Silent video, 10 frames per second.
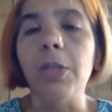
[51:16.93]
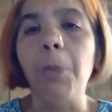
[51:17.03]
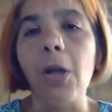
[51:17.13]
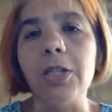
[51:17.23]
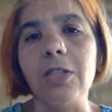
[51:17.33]
the
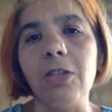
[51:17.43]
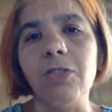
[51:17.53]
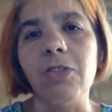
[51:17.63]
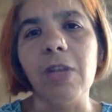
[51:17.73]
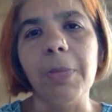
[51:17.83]
politics of
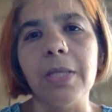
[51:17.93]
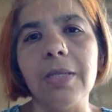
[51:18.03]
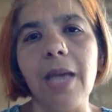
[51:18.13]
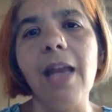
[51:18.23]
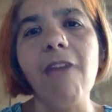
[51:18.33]
development.
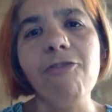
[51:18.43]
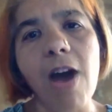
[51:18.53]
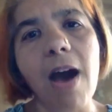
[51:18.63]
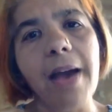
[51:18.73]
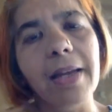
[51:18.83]
And I
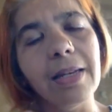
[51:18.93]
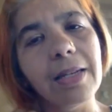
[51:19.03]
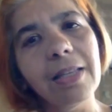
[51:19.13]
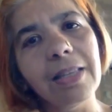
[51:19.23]
find